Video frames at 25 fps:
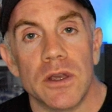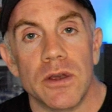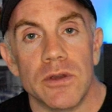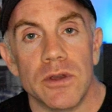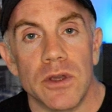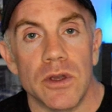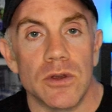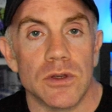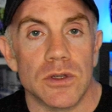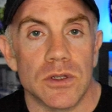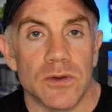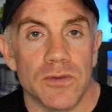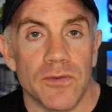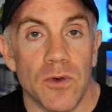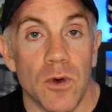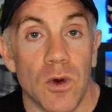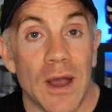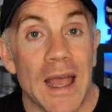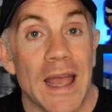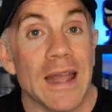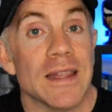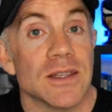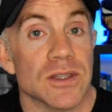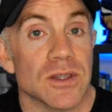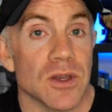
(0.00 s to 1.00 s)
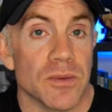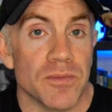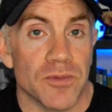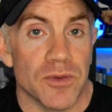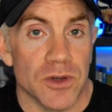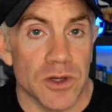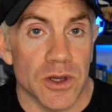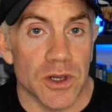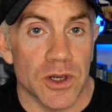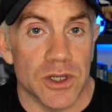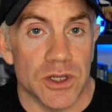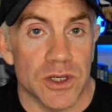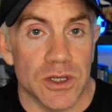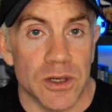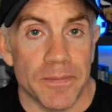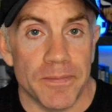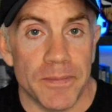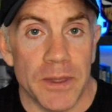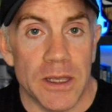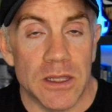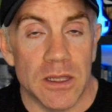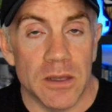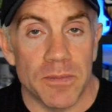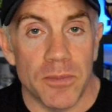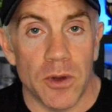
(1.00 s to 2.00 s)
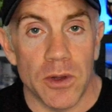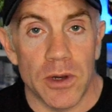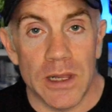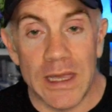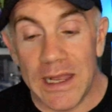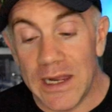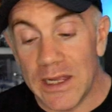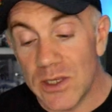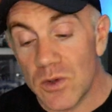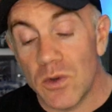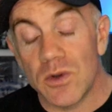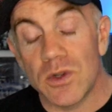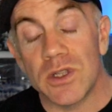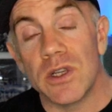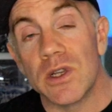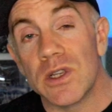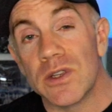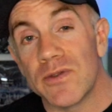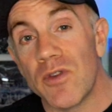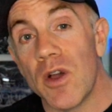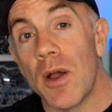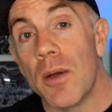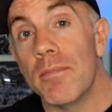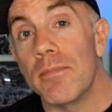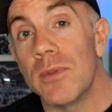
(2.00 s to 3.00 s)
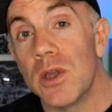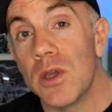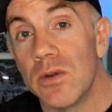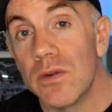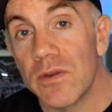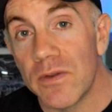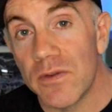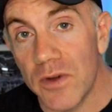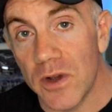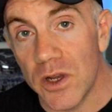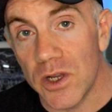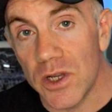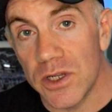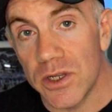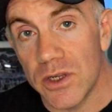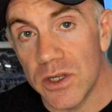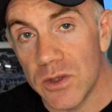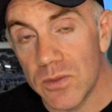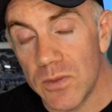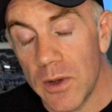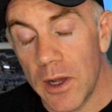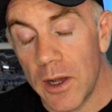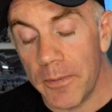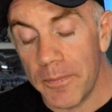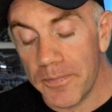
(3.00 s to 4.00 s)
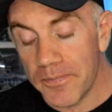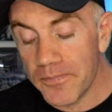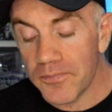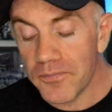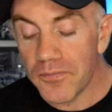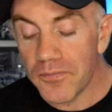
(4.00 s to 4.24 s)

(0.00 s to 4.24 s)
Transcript: used for enzyme production in the body, and it's also used for immune function as well.